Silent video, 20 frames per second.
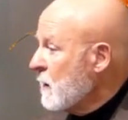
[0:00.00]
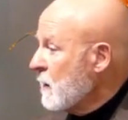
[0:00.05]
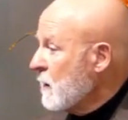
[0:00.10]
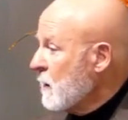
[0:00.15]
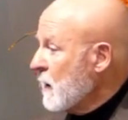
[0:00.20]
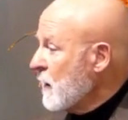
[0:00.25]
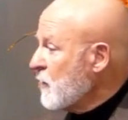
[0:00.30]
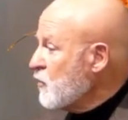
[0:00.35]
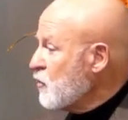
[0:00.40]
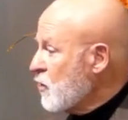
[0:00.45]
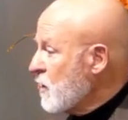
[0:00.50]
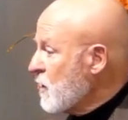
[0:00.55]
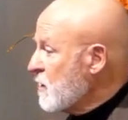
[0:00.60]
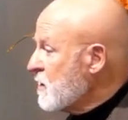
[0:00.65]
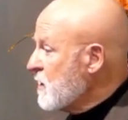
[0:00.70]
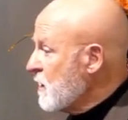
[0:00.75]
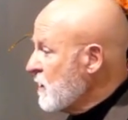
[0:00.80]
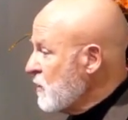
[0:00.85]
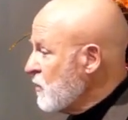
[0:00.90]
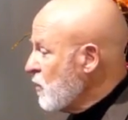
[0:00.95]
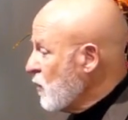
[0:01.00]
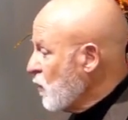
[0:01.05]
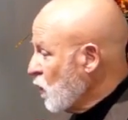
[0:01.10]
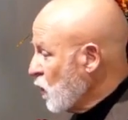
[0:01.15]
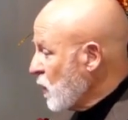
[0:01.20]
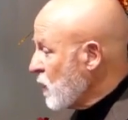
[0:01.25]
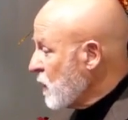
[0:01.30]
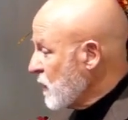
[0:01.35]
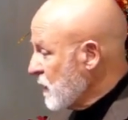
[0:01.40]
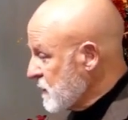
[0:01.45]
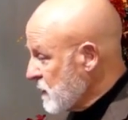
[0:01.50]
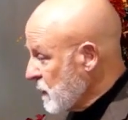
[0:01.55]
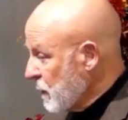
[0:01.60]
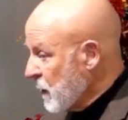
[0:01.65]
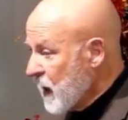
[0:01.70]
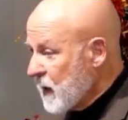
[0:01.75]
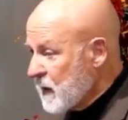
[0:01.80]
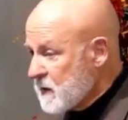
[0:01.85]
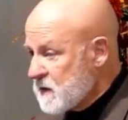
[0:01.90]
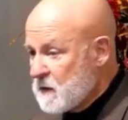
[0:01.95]
And you continue to work as a
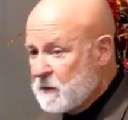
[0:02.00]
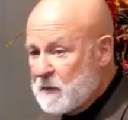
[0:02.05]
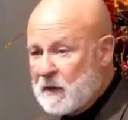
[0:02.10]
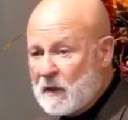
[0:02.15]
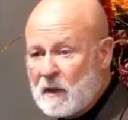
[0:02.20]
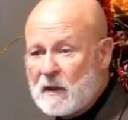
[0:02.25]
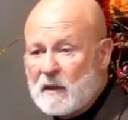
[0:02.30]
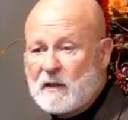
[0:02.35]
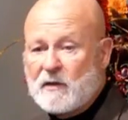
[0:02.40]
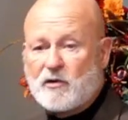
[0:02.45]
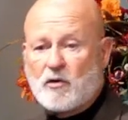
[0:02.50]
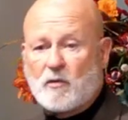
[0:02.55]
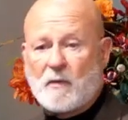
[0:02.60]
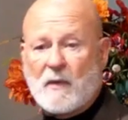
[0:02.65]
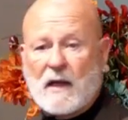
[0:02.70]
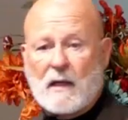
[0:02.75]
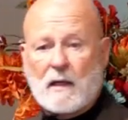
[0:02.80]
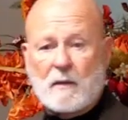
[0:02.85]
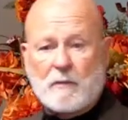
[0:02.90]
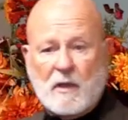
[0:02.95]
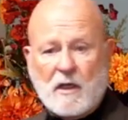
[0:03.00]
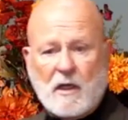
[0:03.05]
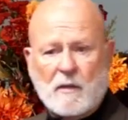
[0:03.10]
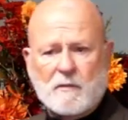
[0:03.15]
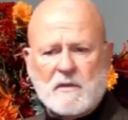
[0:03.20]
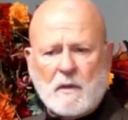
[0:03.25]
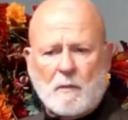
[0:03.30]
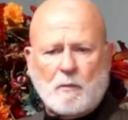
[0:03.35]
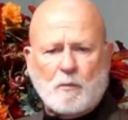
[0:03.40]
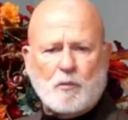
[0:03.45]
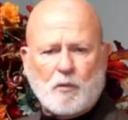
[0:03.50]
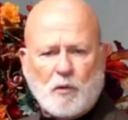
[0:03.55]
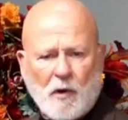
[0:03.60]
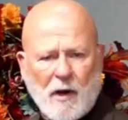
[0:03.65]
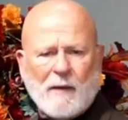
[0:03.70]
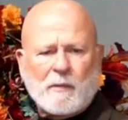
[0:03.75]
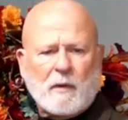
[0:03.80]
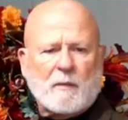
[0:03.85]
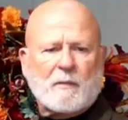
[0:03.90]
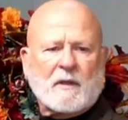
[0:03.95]
possibility in your mind, it becomes a
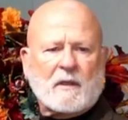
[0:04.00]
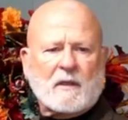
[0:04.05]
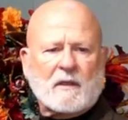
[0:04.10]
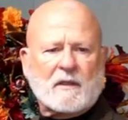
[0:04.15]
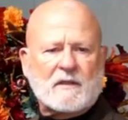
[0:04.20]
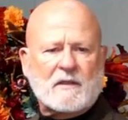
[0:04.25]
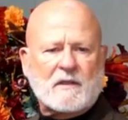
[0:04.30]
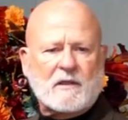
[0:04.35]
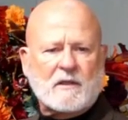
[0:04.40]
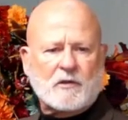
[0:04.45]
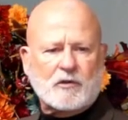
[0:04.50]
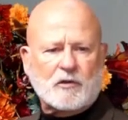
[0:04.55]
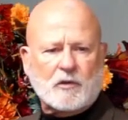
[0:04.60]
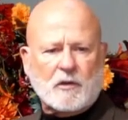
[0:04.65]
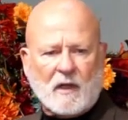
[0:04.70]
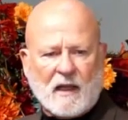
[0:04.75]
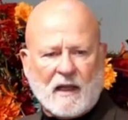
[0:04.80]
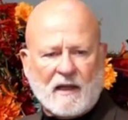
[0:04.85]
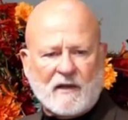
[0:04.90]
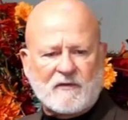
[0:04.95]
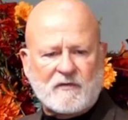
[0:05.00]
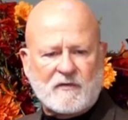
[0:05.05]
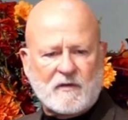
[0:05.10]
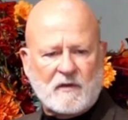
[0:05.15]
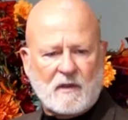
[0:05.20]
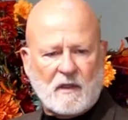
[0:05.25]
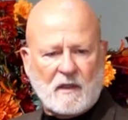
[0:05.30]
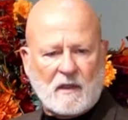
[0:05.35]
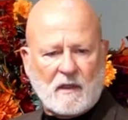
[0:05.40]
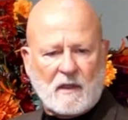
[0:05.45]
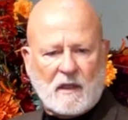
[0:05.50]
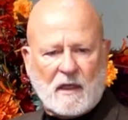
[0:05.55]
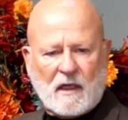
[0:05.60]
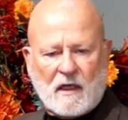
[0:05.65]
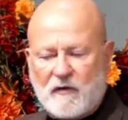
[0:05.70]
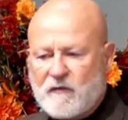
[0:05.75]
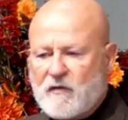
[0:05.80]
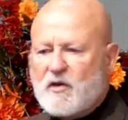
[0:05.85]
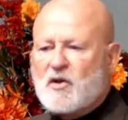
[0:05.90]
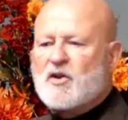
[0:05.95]
probability in your life. And
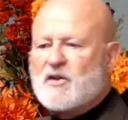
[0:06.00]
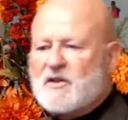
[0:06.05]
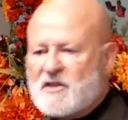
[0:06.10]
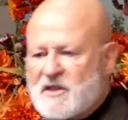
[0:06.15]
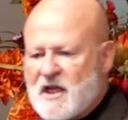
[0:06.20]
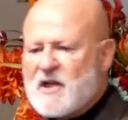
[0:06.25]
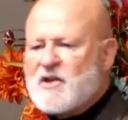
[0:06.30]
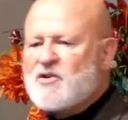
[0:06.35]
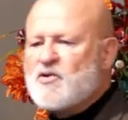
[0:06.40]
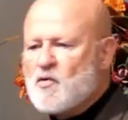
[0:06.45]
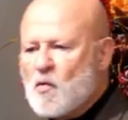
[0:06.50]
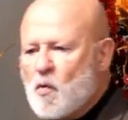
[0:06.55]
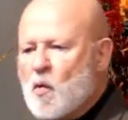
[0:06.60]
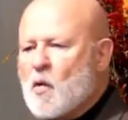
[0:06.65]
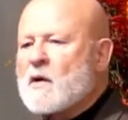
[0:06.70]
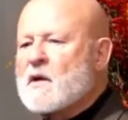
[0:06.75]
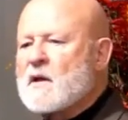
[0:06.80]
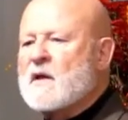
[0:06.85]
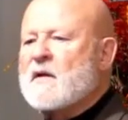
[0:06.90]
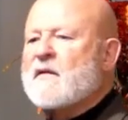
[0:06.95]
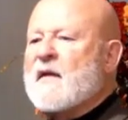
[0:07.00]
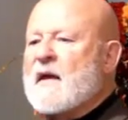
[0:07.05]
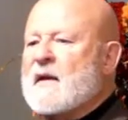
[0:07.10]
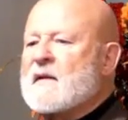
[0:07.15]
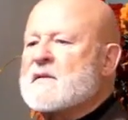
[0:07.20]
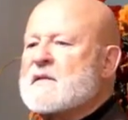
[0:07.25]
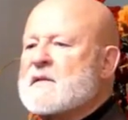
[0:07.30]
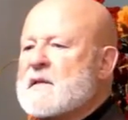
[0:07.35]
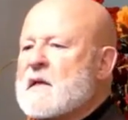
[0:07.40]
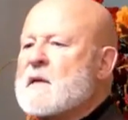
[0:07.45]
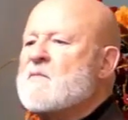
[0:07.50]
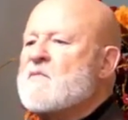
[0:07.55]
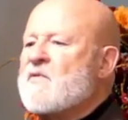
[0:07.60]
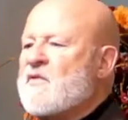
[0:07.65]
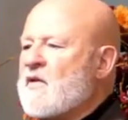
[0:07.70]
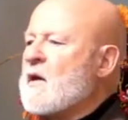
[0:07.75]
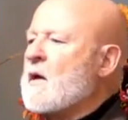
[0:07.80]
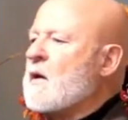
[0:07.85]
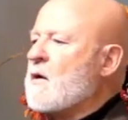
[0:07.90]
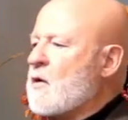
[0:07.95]
if you continue working that same
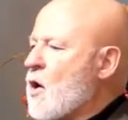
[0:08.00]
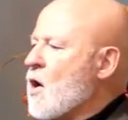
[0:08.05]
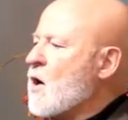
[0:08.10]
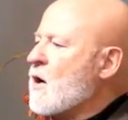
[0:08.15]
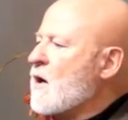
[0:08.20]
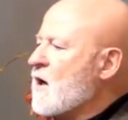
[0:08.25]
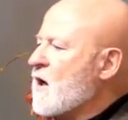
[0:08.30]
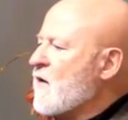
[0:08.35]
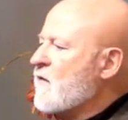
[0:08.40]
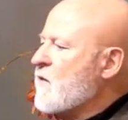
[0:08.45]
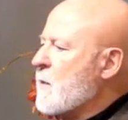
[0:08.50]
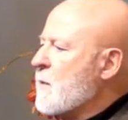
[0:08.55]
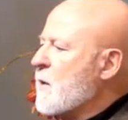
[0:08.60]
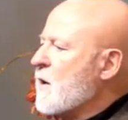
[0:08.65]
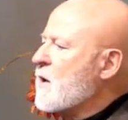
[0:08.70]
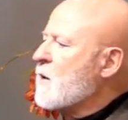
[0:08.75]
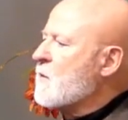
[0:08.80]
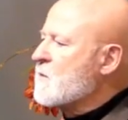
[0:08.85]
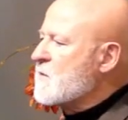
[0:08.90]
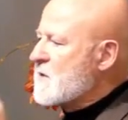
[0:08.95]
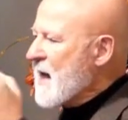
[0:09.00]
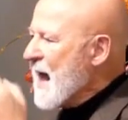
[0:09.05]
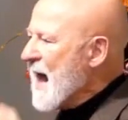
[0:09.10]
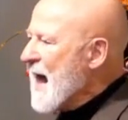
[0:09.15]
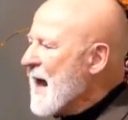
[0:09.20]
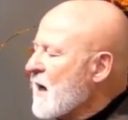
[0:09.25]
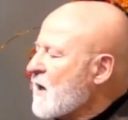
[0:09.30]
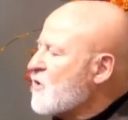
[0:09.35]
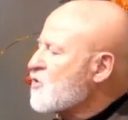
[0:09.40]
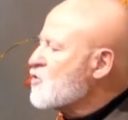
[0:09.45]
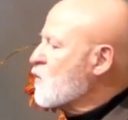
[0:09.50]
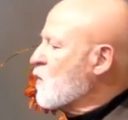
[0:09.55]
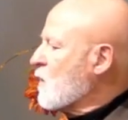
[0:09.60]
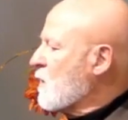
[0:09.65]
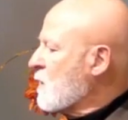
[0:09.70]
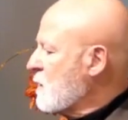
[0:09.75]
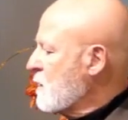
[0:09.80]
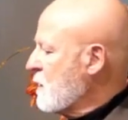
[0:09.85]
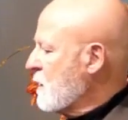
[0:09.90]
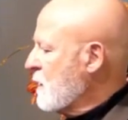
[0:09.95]
thing long enough, it becomes
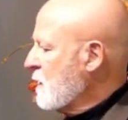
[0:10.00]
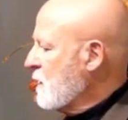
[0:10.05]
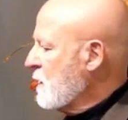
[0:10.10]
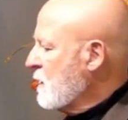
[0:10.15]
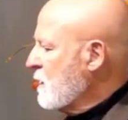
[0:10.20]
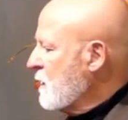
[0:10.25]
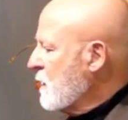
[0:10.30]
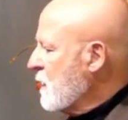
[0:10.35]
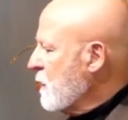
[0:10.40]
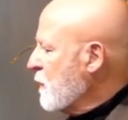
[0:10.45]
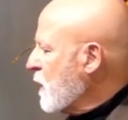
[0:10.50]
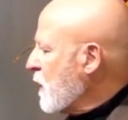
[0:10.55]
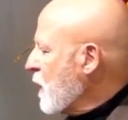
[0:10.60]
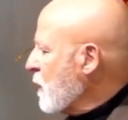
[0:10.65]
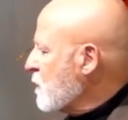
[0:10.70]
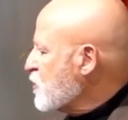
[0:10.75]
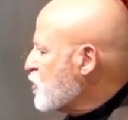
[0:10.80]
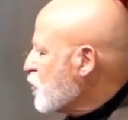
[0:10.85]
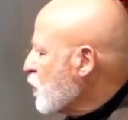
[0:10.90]
actual. It becomes your